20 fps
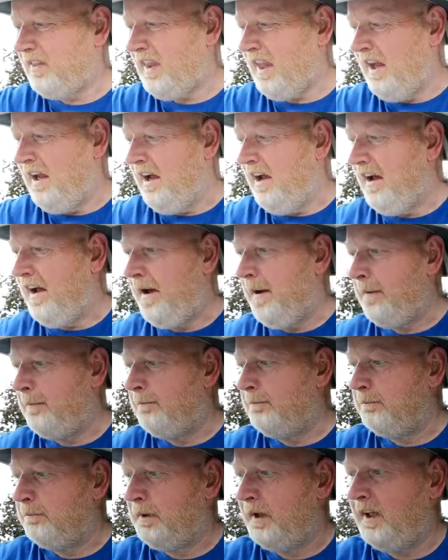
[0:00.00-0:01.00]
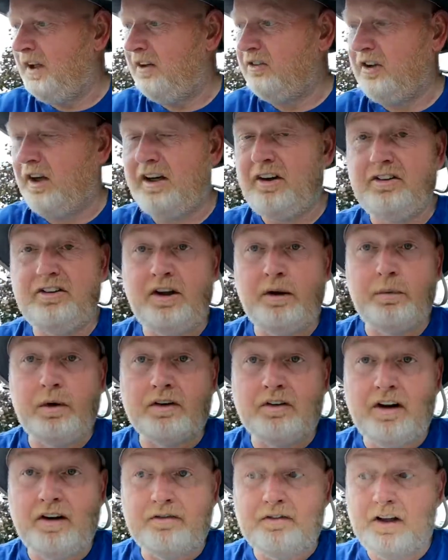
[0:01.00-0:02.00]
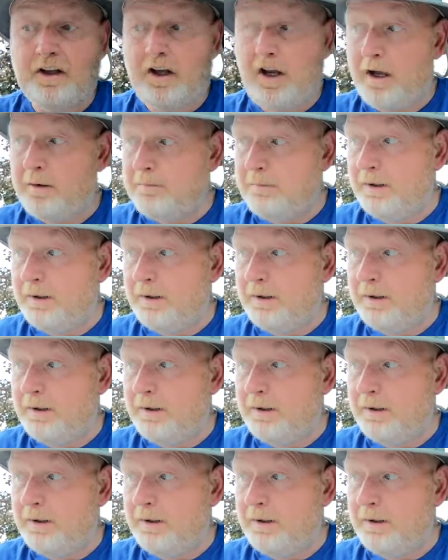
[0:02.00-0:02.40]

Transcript: Pretty excited to see what's left to come.